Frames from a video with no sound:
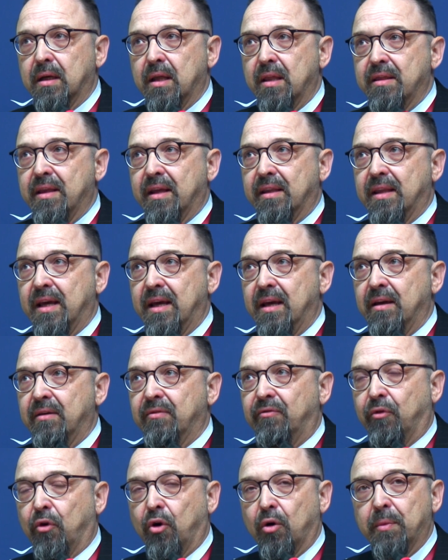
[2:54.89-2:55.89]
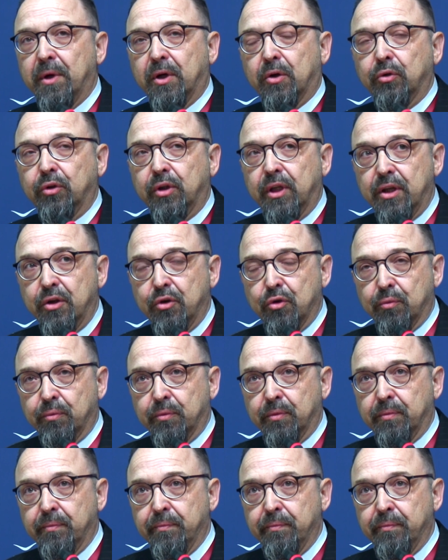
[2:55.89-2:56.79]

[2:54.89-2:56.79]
that they form a continuum.